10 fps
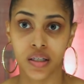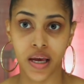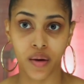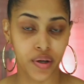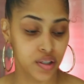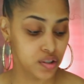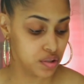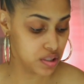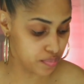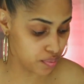Now we're gonna do
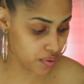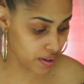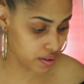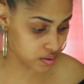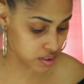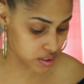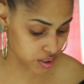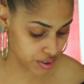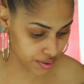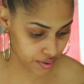these brows,
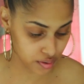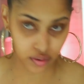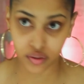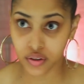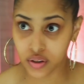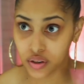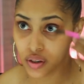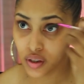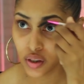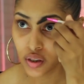girls.
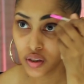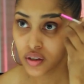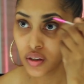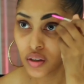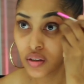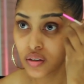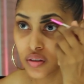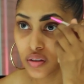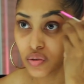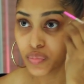
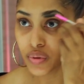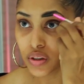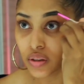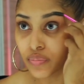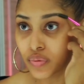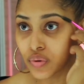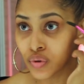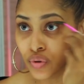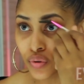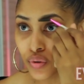Super simple.